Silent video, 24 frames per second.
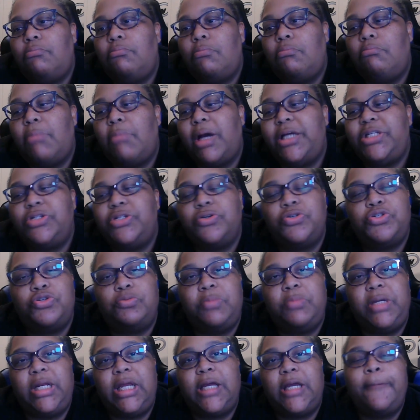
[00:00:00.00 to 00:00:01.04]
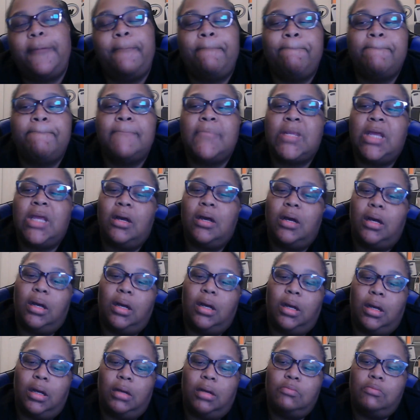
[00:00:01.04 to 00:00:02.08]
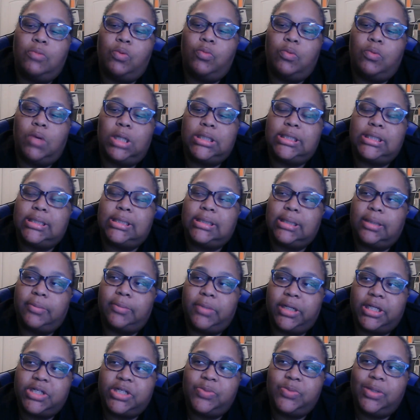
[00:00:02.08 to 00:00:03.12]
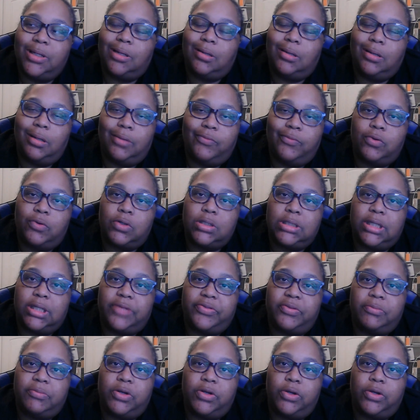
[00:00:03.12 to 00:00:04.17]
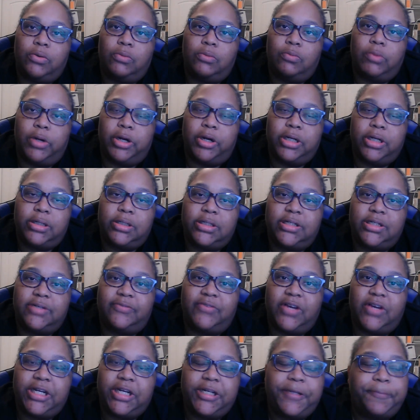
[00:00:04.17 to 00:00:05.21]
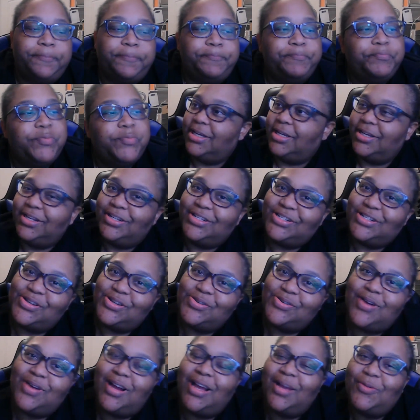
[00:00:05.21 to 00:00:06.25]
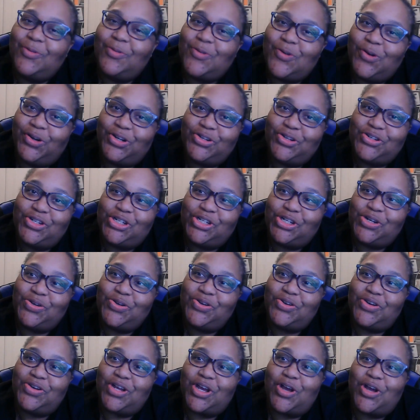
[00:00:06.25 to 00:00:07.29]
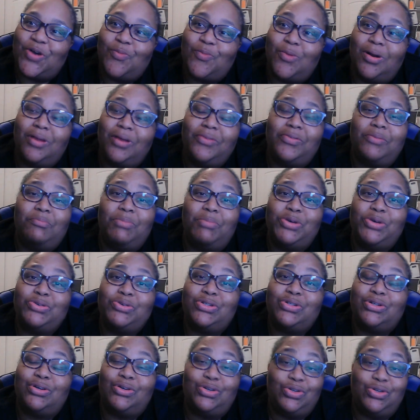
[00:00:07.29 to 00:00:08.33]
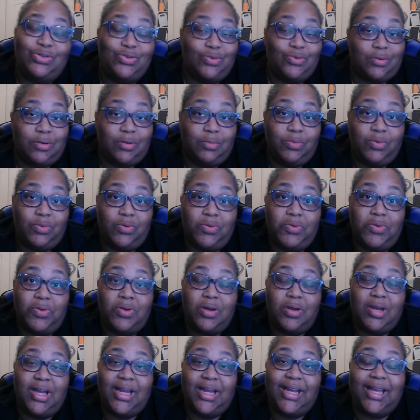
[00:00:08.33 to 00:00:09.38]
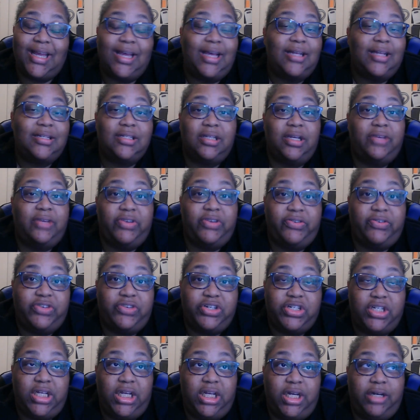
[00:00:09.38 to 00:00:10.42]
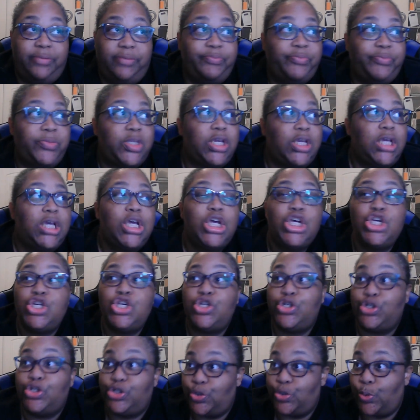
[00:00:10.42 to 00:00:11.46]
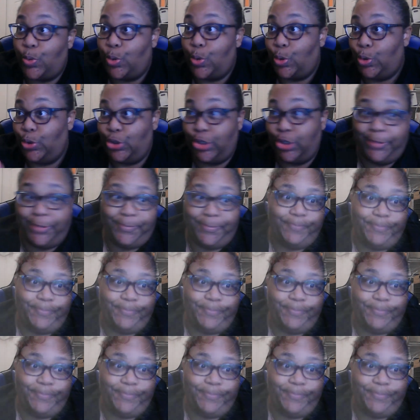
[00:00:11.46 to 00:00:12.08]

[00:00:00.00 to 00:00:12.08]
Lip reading: my social media. Once it's up next week, I'll of course let them know where to find it. So I am going to show you now one of the most adorable cats I've ever seen. So hold on.